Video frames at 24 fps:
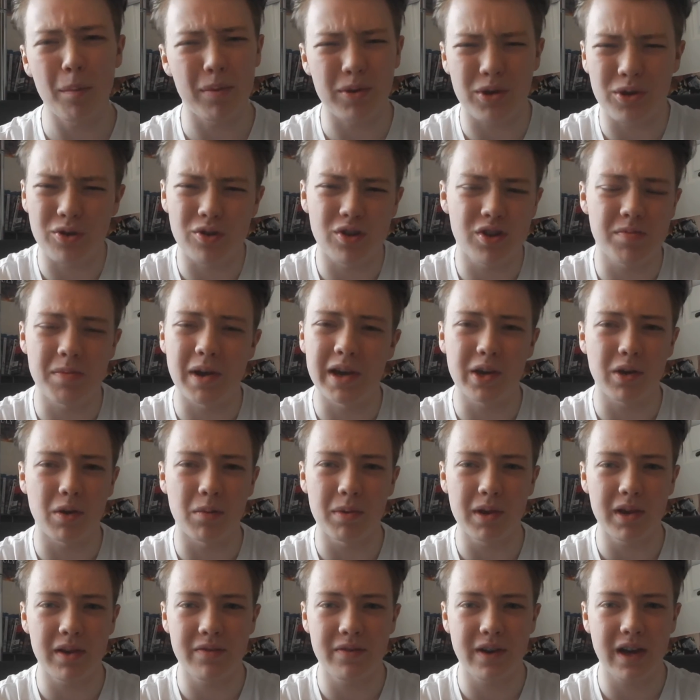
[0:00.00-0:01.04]
a huge Michael
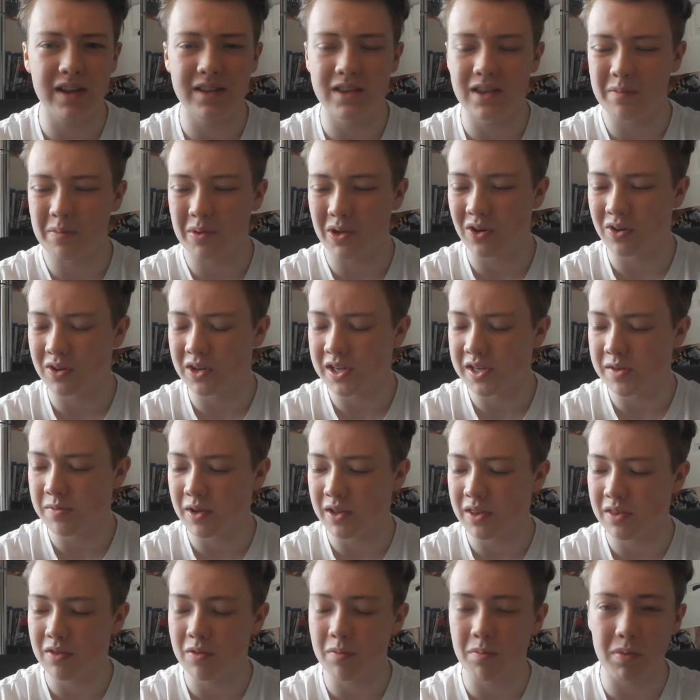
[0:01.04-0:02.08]
Bay fan to be honest
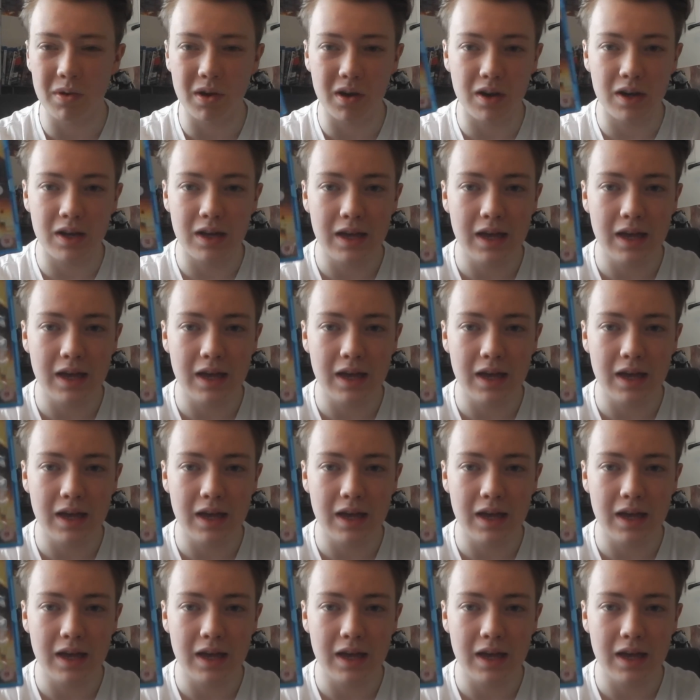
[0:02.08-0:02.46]
with you, but